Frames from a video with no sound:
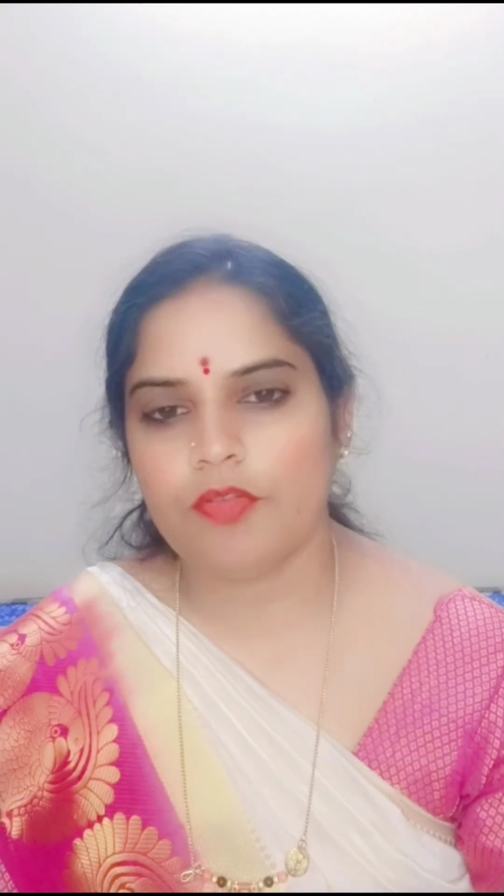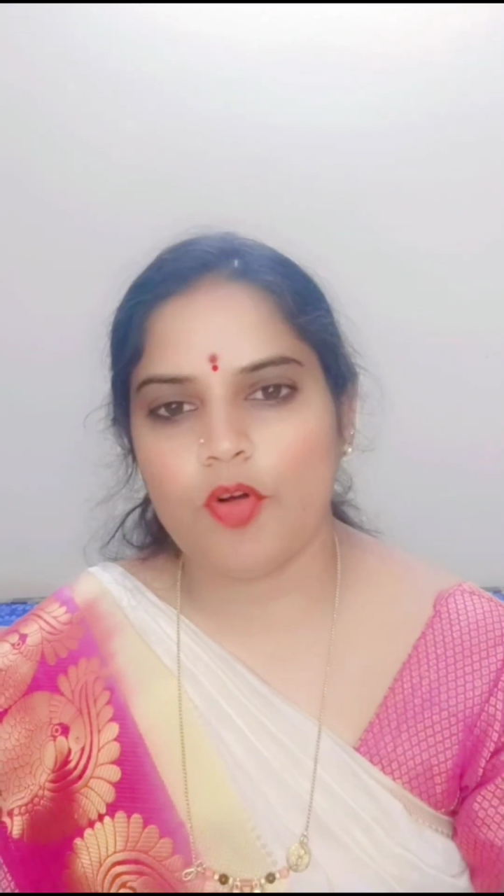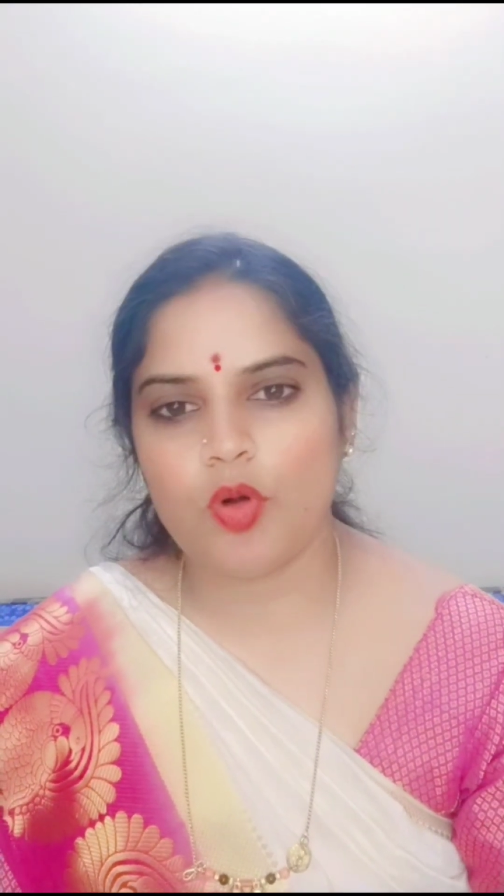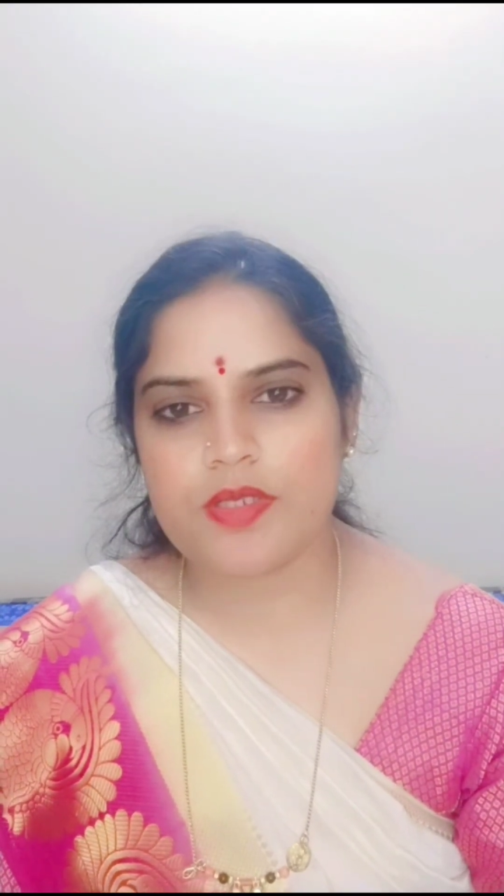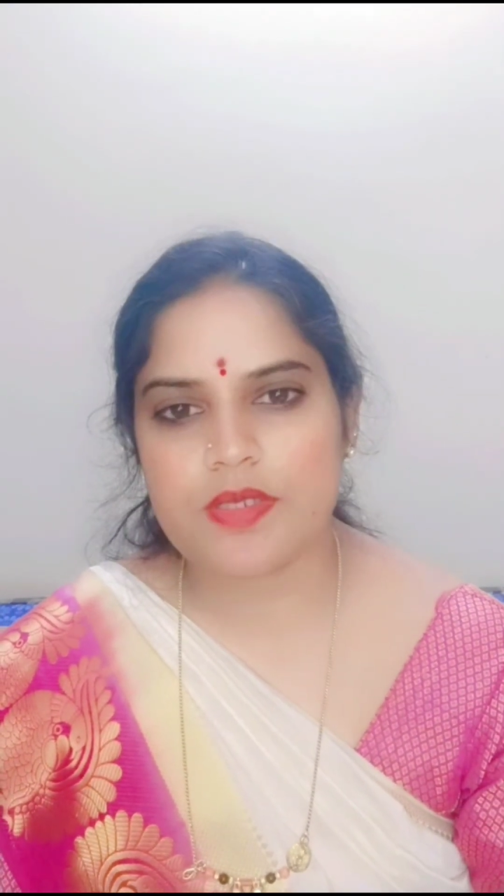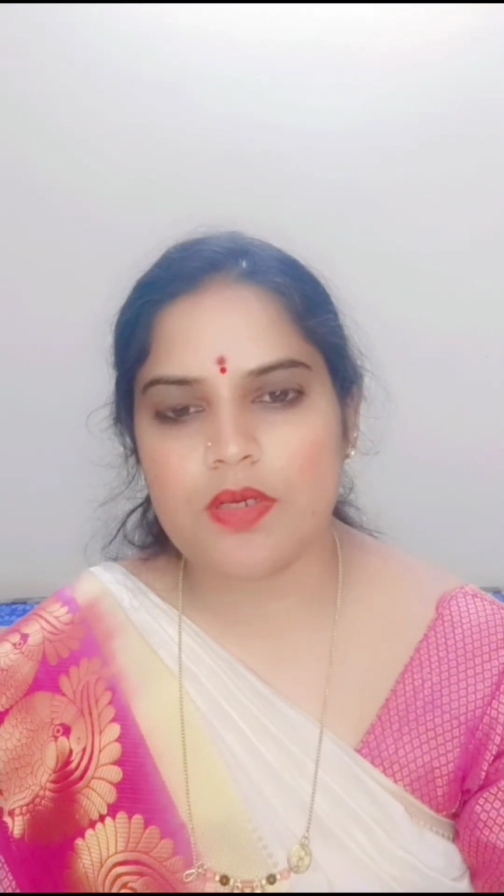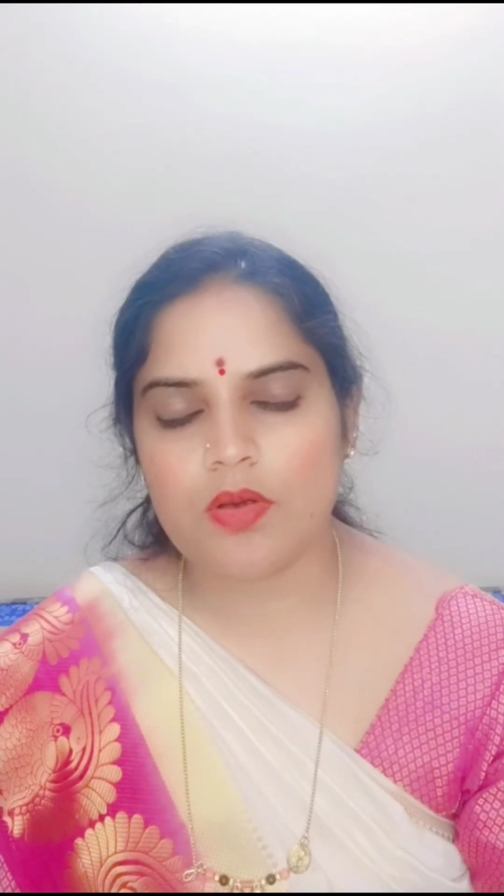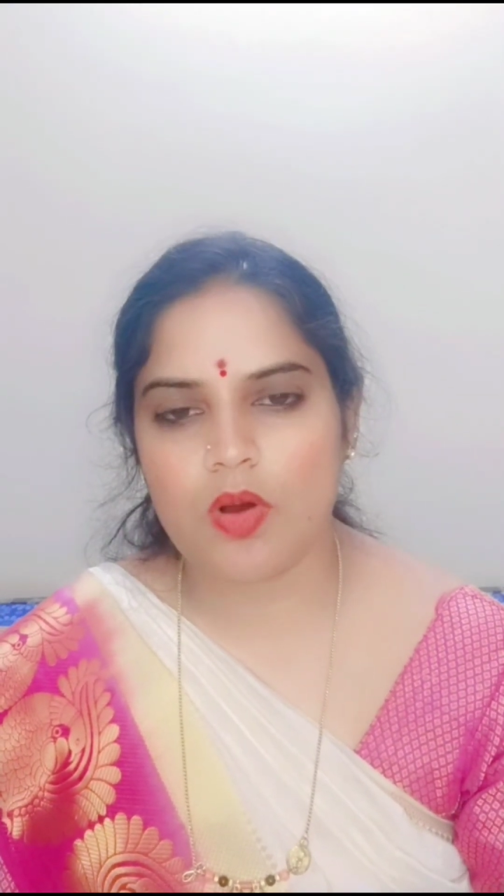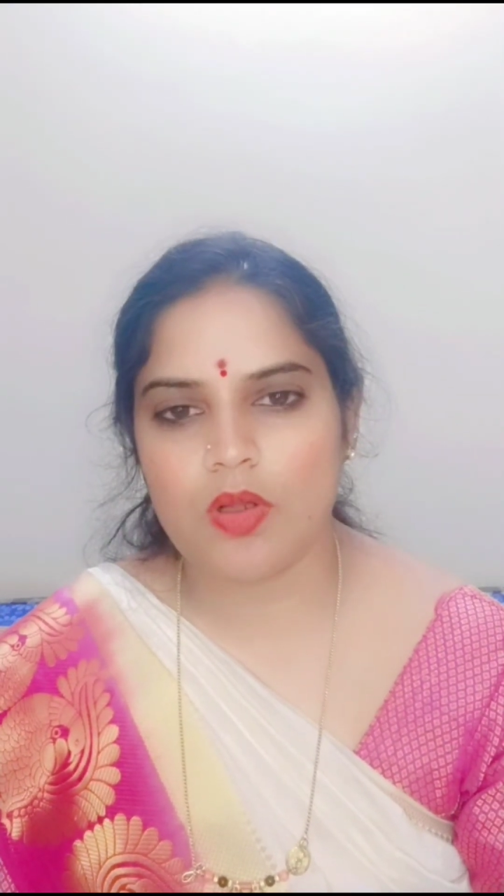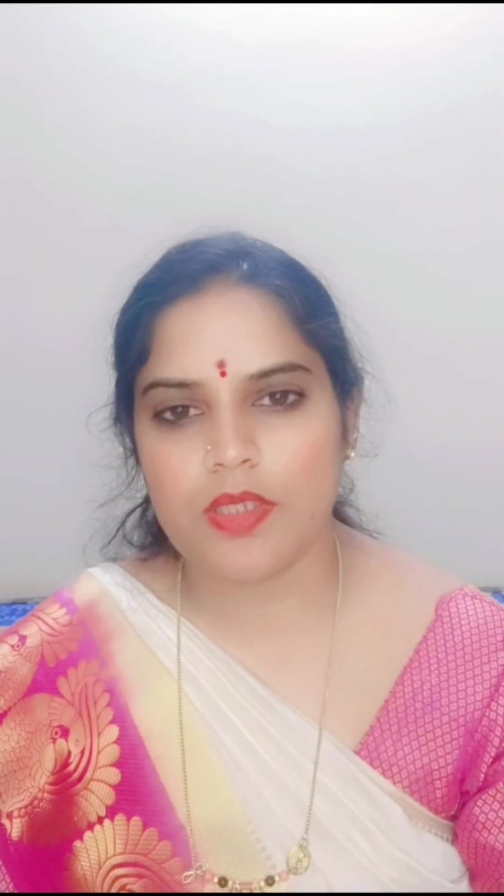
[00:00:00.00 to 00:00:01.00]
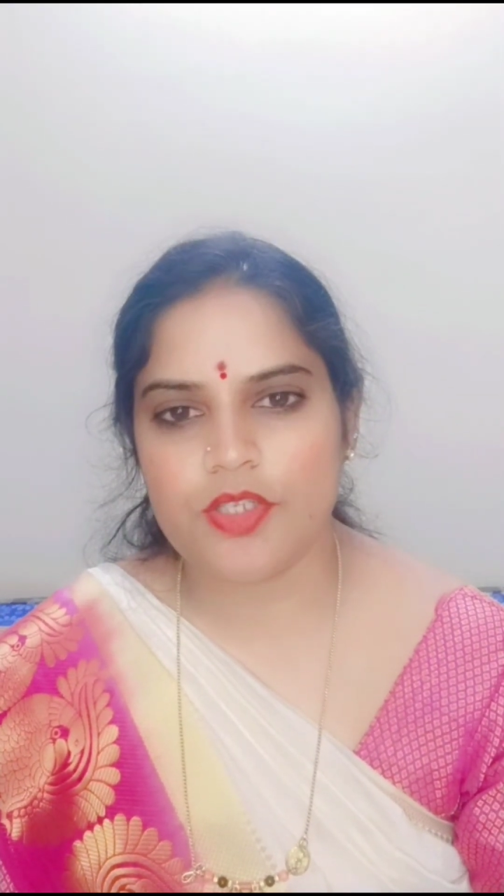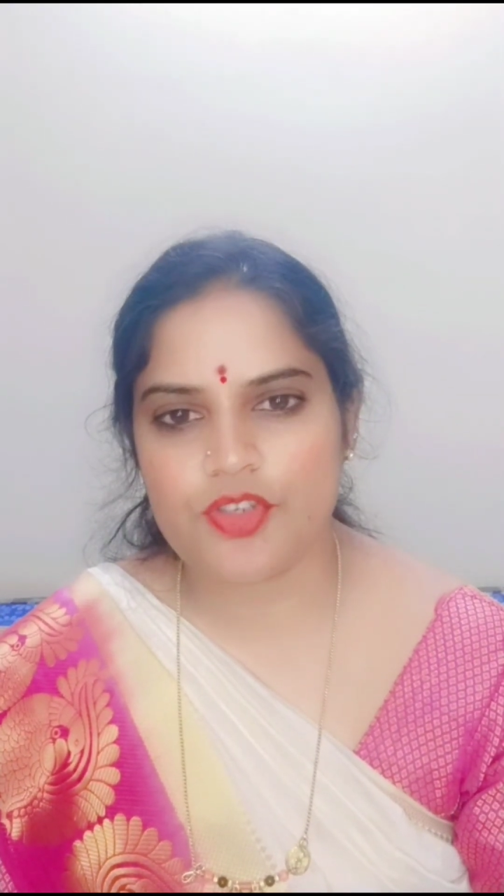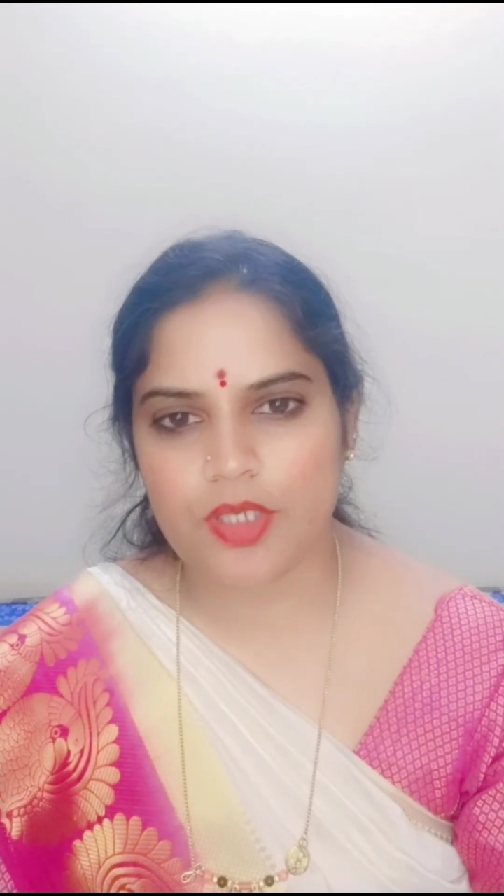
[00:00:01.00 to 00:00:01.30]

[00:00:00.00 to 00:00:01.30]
focusing on the